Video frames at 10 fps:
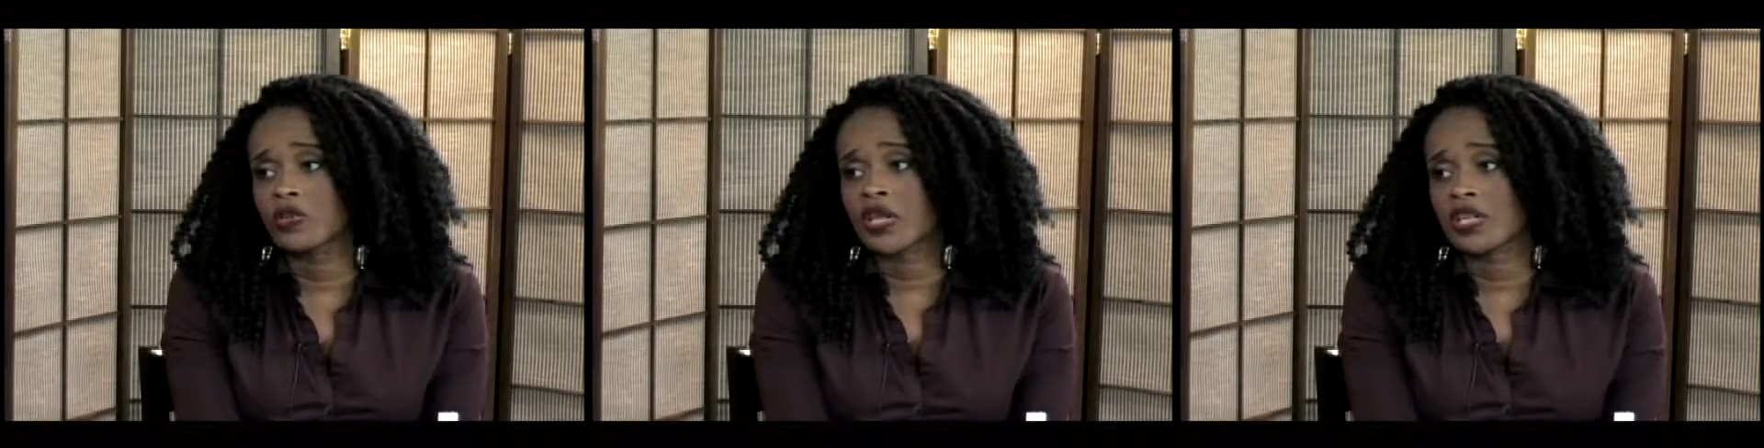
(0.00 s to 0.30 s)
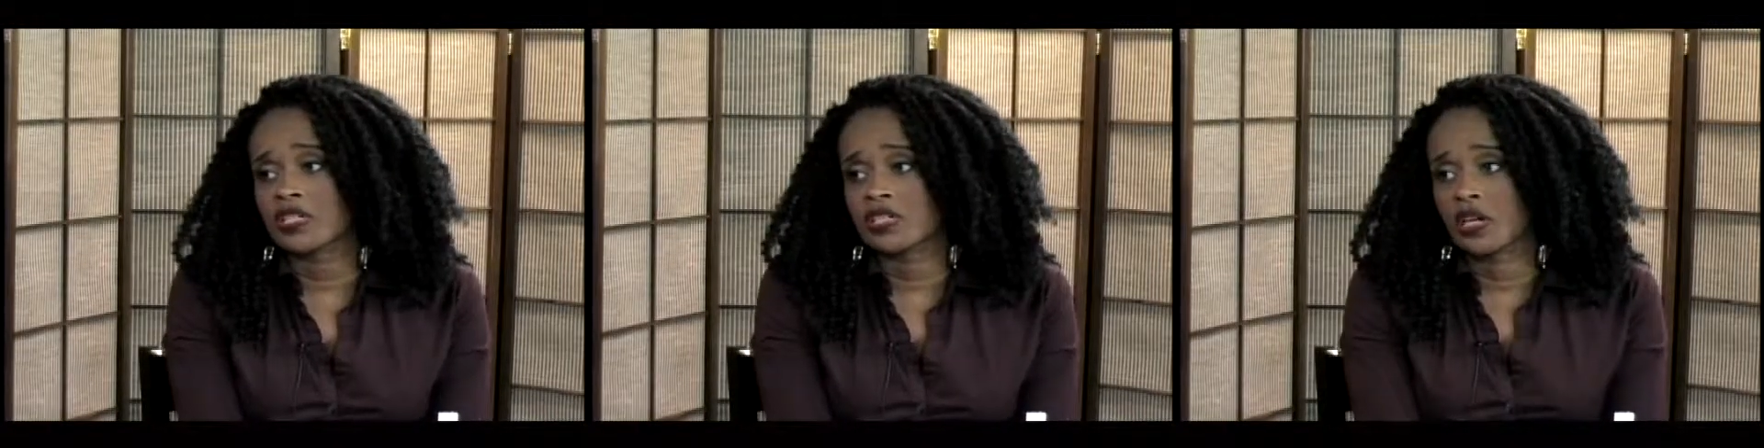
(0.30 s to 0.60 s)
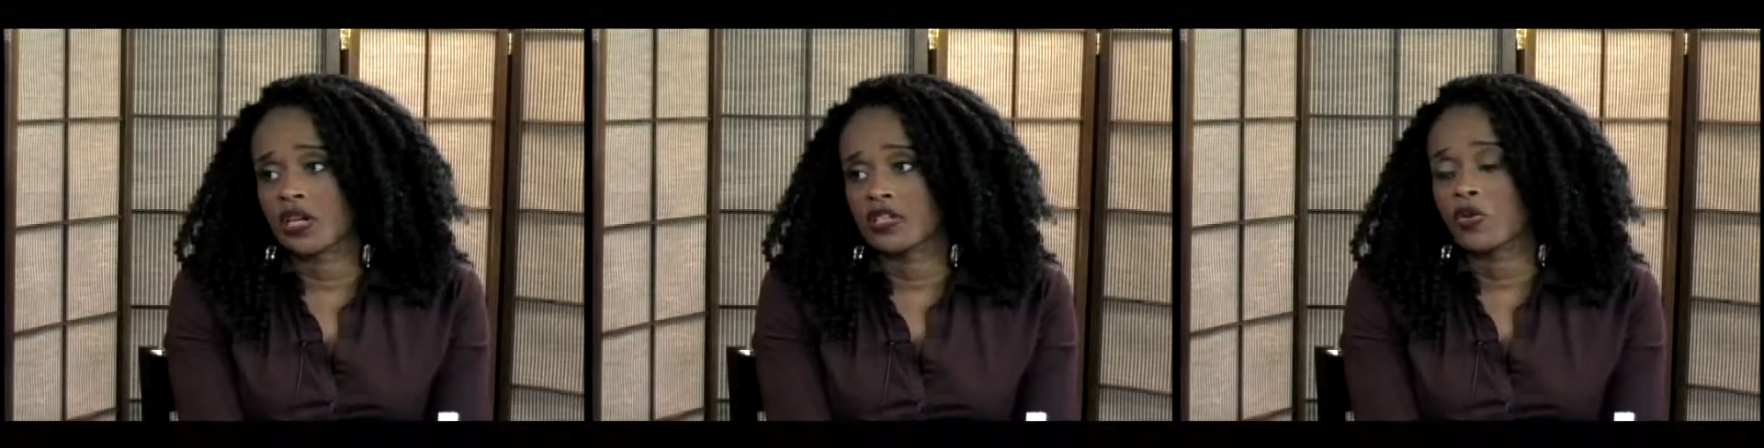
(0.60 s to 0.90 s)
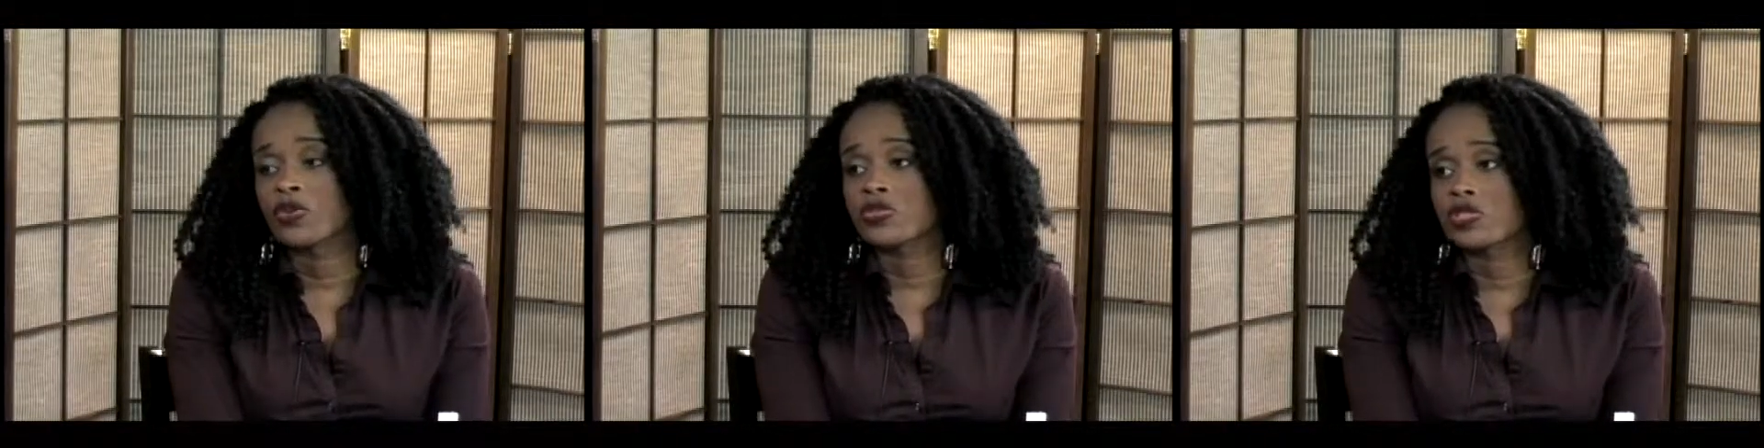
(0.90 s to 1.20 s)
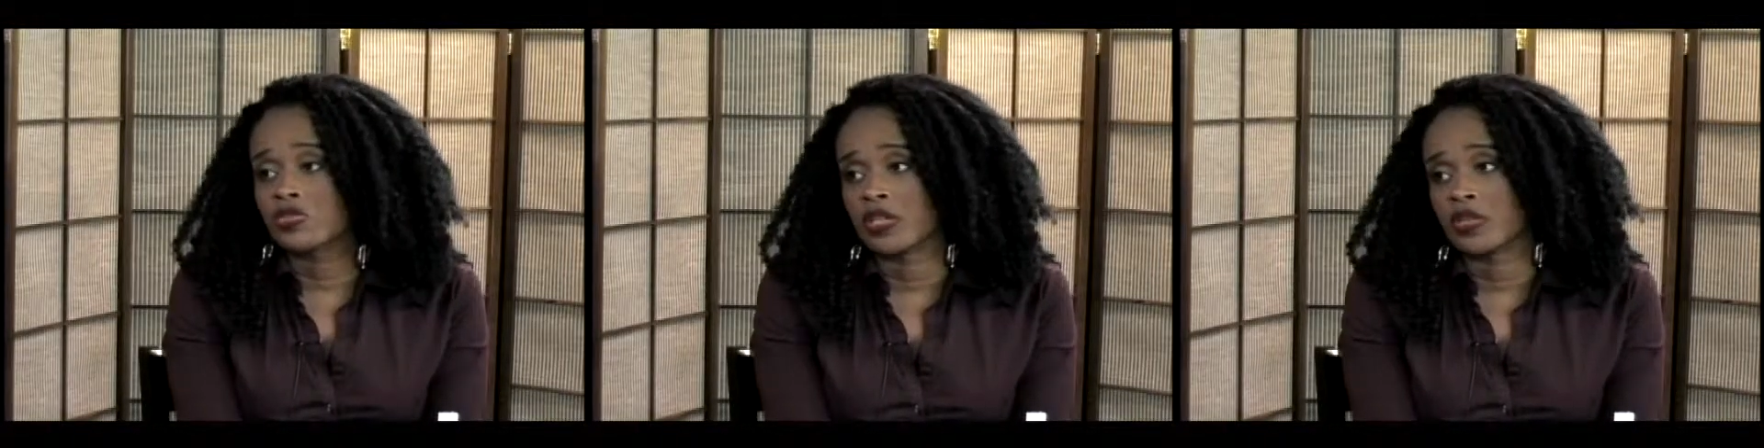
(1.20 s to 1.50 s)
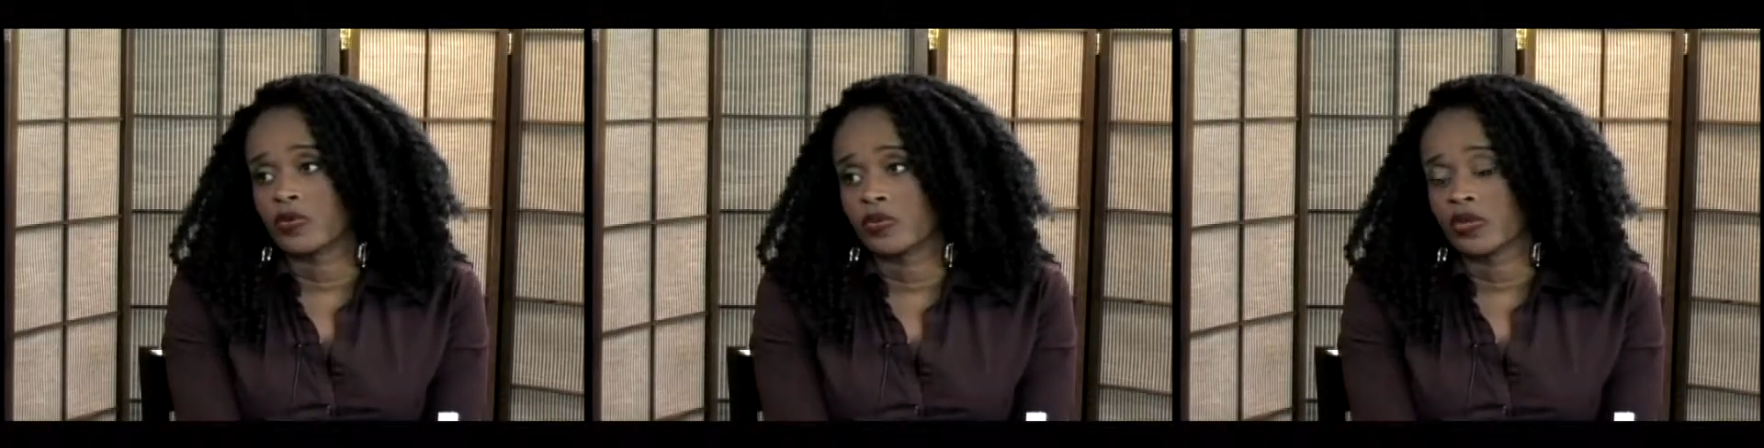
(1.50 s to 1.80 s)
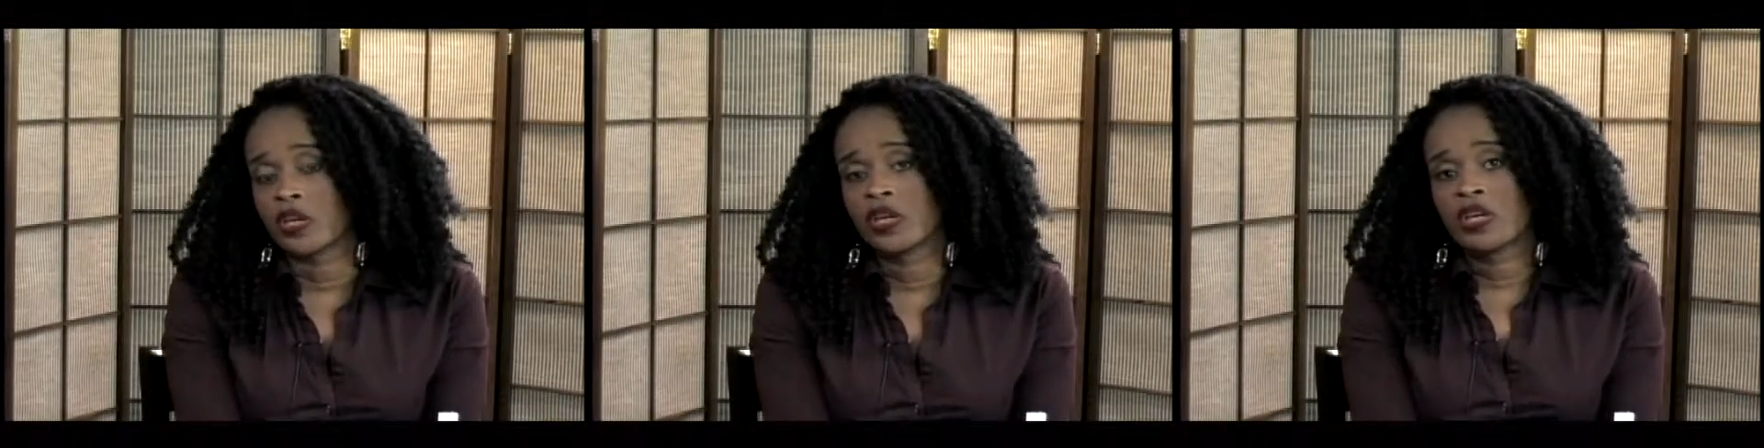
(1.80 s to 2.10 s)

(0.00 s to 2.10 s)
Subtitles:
location on Halsey Street in Newark.